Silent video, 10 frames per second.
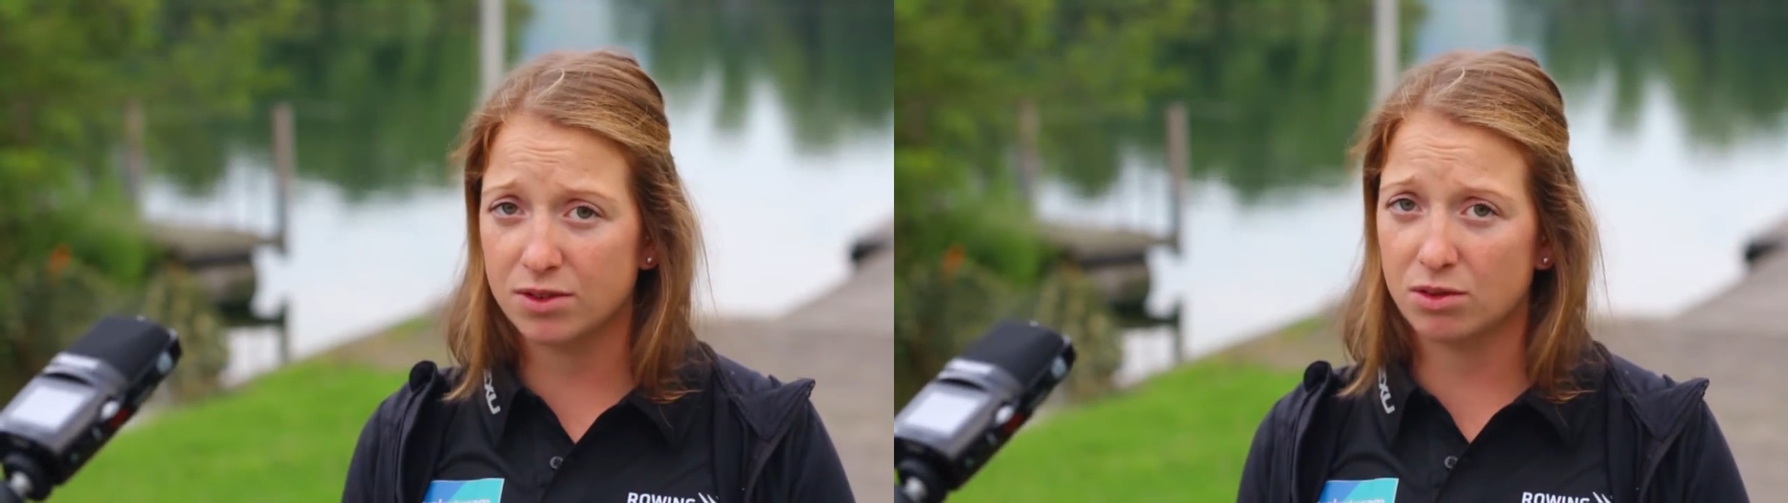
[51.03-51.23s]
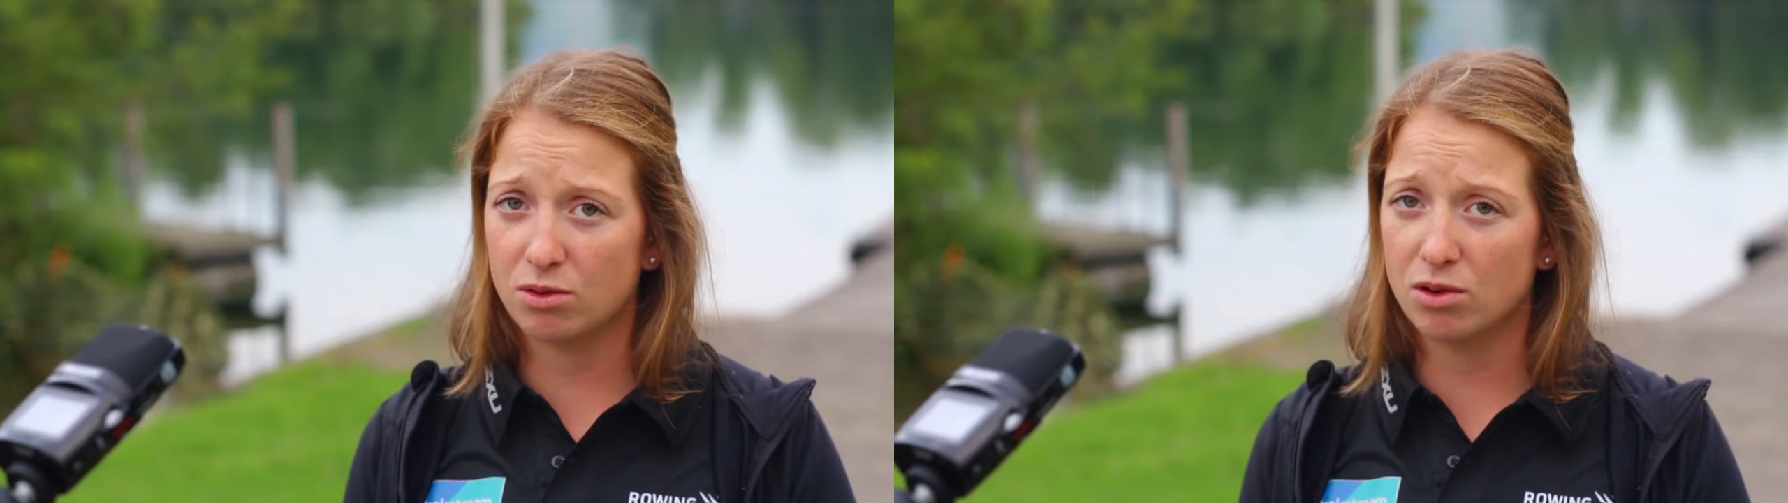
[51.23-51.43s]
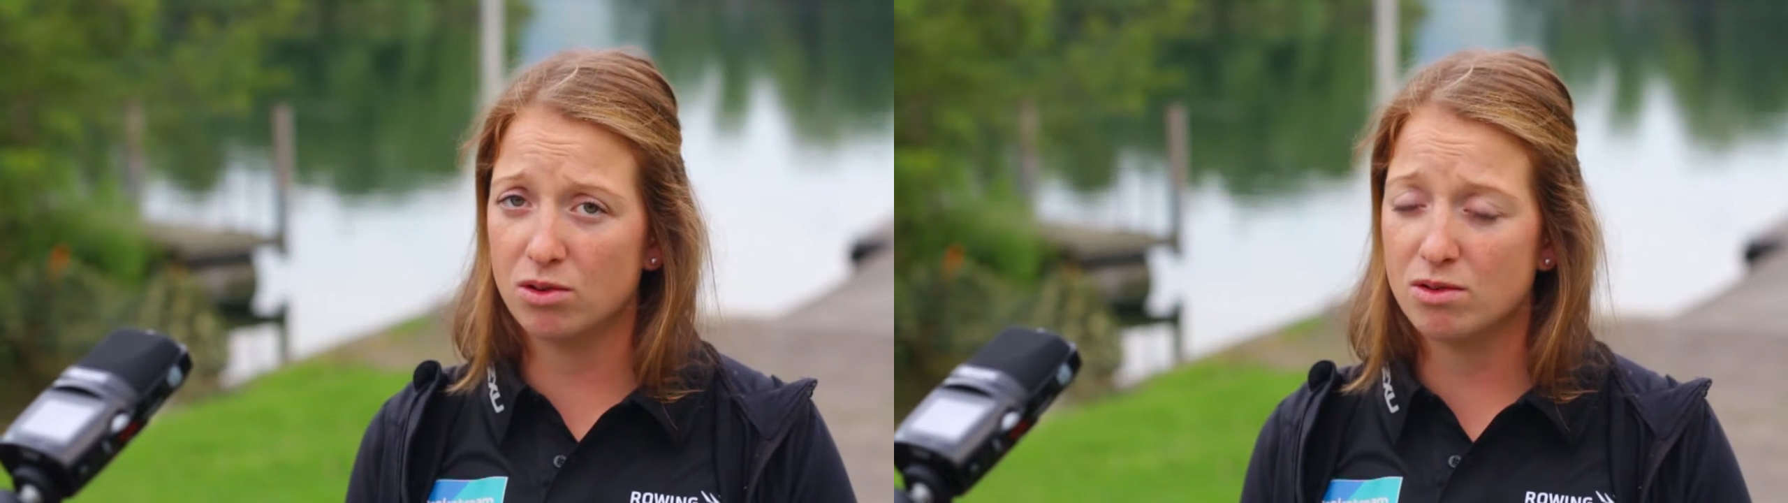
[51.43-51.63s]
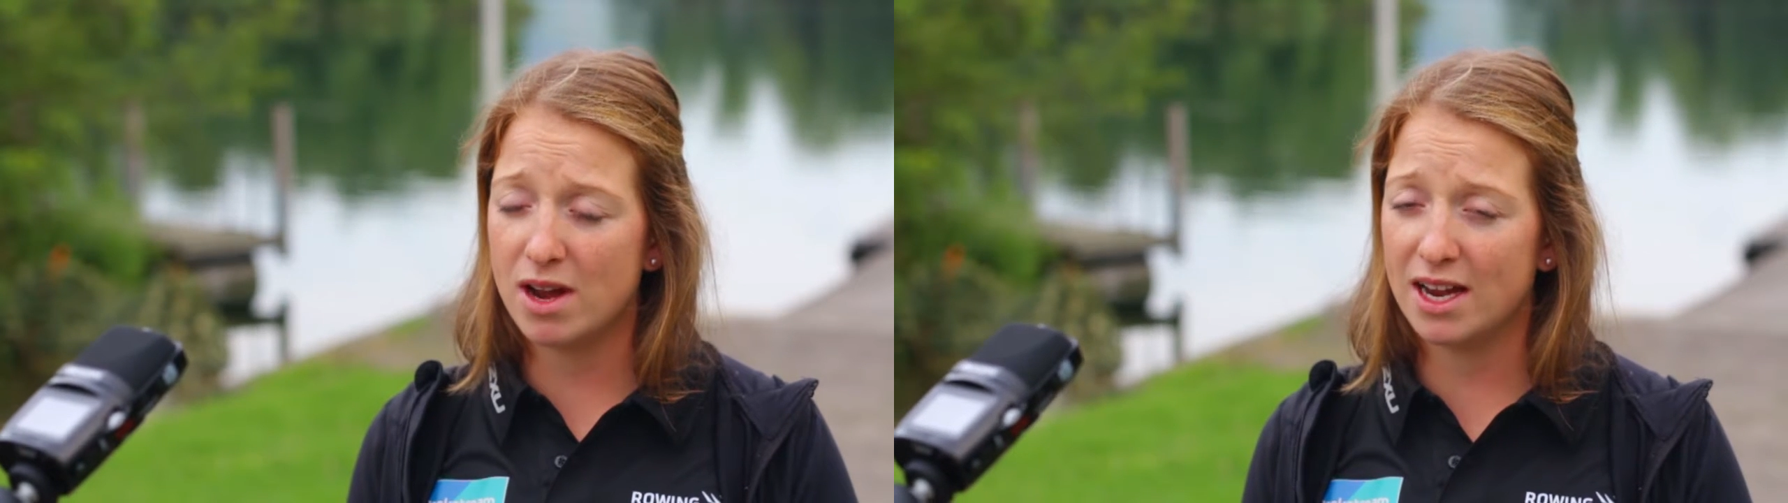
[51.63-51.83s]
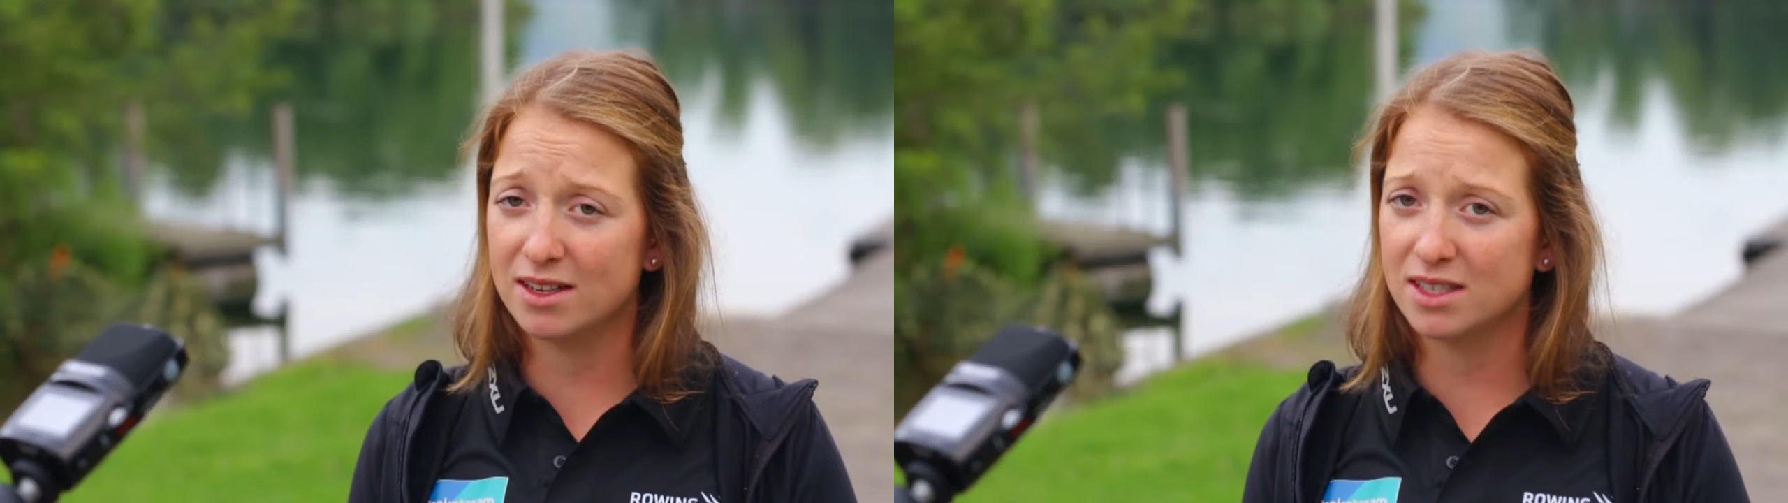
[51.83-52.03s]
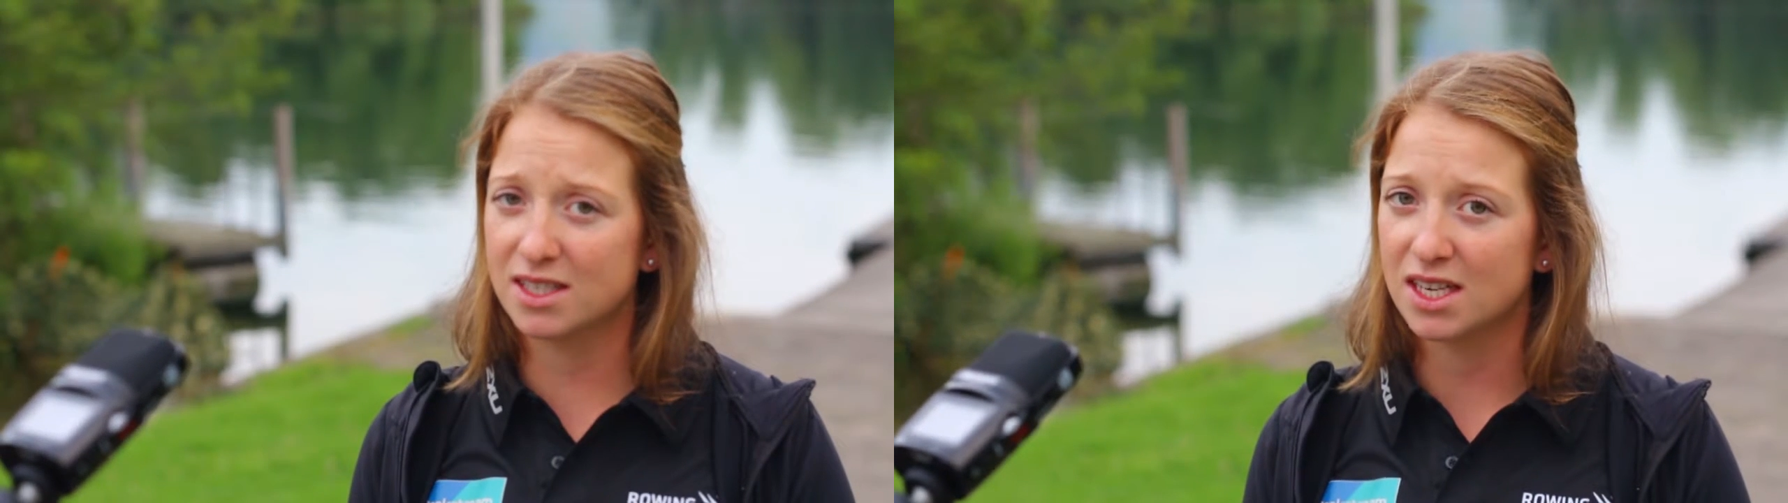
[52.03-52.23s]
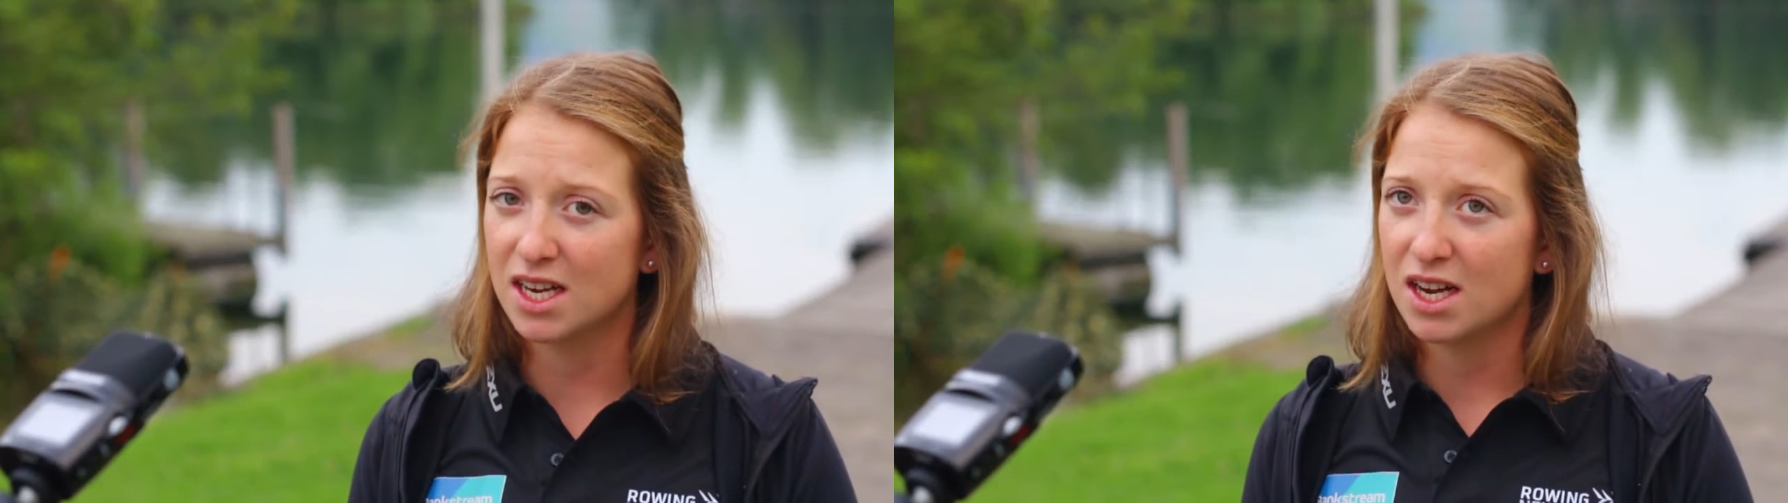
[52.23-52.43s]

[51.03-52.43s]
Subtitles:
the crew and